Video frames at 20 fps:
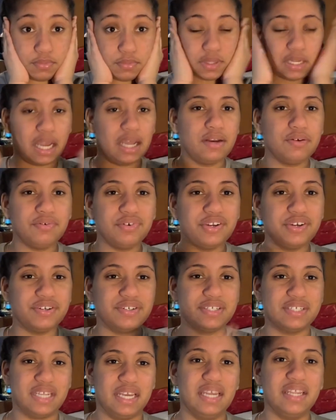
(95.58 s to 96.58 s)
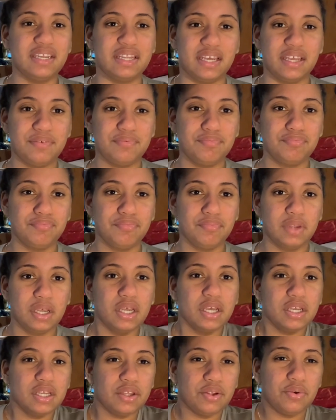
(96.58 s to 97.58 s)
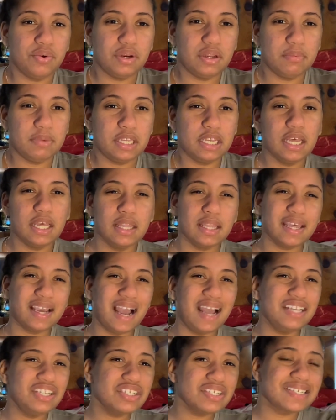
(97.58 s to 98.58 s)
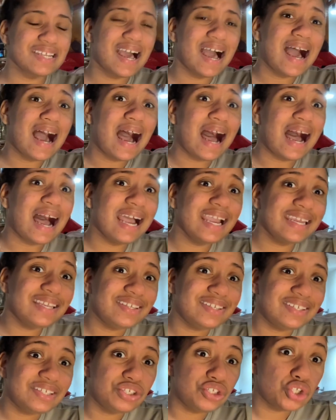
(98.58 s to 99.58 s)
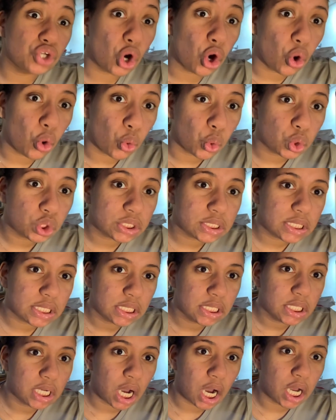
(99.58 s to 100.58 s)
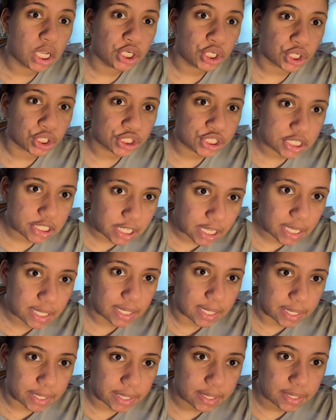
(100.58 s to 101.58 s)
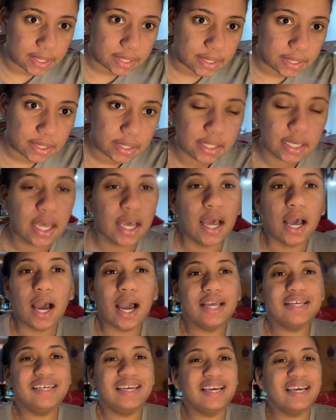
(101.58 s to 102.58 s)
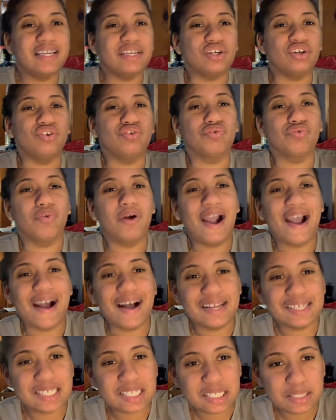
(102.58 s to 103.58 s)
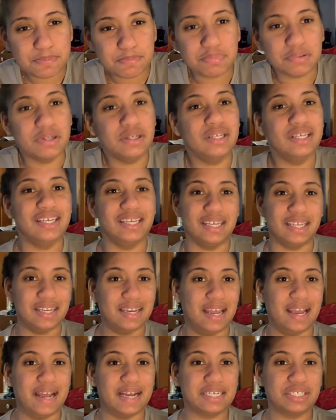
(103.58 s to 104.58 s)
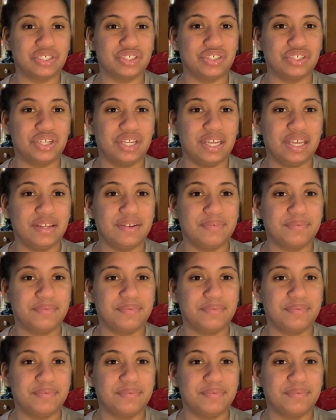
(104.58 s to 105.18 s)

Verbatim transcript: I don't understand it. You know what I mean? Like I just I don't understand it. I can't grasp it actually.